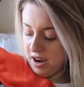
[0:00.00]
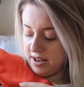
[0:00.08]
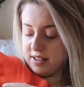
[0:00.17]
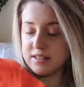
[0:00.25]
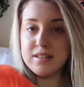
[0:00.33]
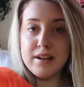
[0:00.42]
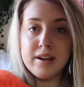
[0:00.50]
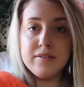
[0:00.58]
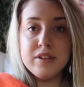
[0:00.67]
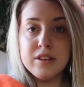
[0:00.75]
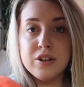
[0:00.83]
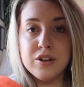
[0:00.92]
It doesn't
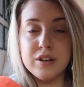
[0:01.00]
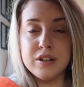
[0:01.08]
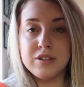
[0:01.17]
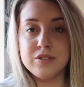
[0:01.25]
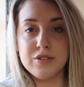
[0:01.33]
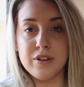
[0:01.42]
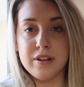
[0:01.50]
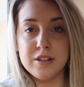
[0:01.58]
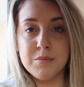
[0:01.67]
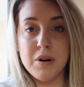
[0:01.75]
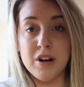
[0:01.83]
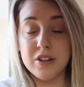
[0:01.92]
have like the hoodie
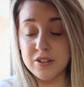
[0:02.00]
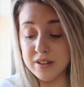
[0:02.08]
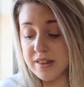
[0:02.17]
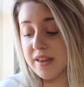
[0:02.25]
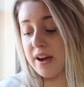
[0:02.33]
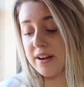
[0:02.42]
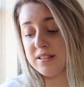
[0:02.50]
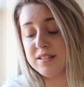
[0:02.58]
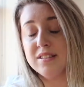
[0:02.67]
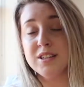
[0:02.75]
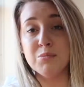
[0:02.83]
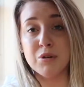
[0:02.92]
strings, but other than that, it's
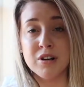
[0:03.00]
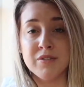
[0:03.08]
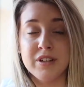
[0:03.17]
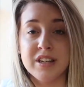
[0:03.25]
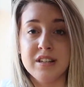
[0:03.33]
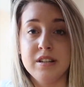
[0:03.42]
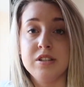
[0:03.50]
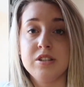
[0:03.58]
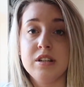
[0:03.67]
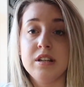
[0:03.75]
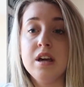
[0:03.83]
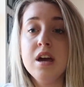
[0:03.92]
in like perfect
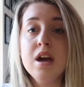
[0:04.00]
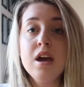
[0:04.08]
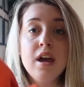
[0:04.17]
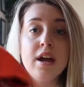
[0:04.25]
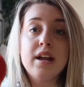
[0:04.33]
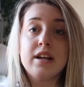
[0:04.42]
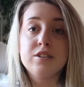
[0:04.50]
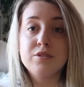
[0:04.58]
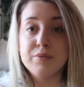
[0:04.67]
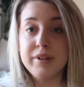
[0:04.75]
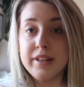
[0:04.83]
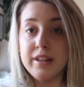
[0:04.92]
condition, and I
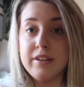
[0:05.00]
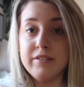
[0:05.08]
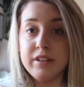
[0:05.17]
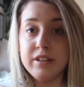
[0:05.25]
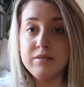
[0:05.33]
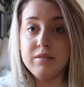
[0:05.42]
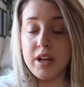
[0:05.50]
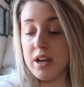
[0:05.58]
just really love it.